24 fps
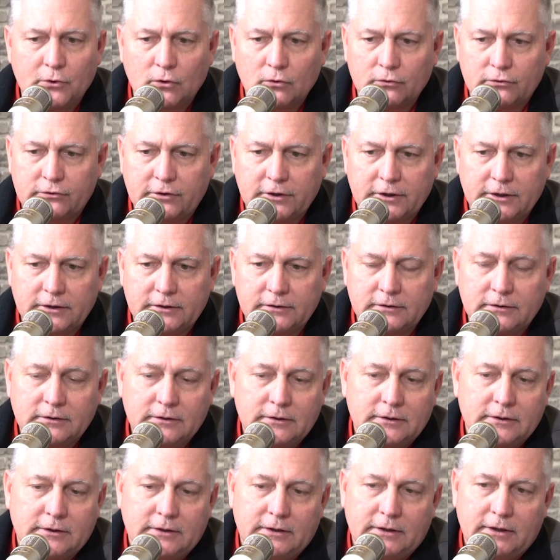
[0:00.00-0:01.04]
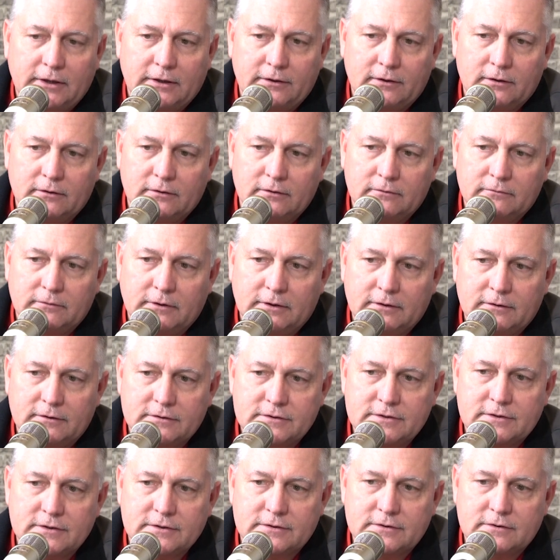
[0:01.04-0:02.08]
built in the
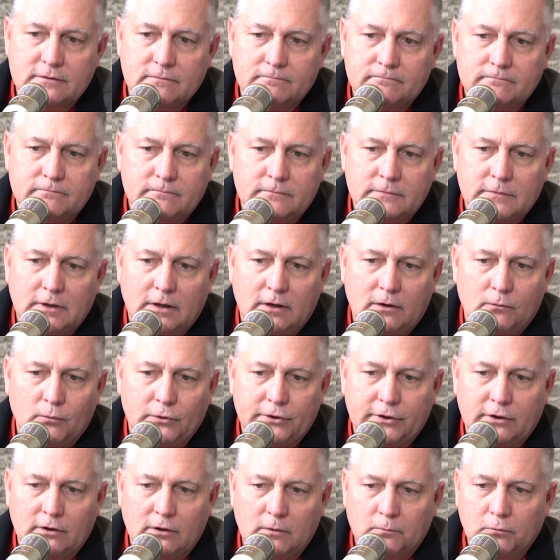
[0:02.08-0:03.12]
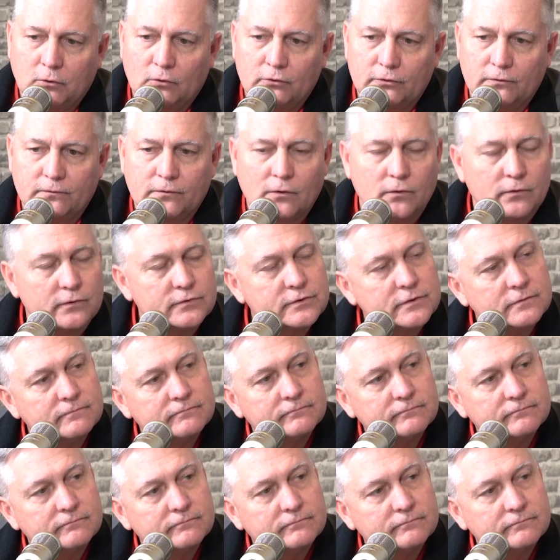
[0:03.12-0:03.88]
system where you can upload your photos.